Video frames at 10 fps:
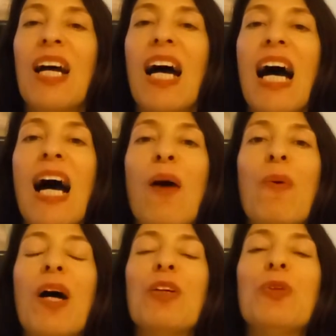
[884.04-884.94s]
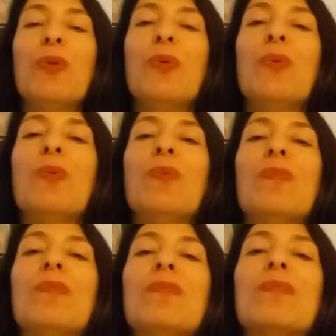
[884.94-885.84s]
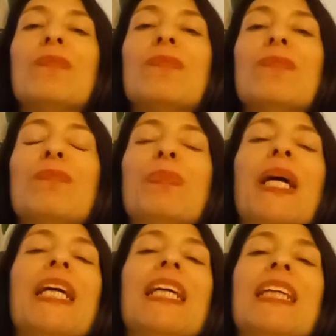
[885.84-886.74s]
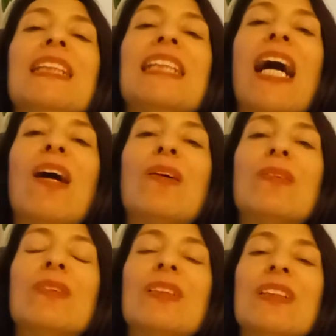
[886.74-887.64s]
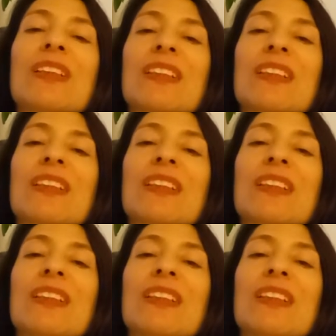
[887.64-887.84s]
How are you breaking down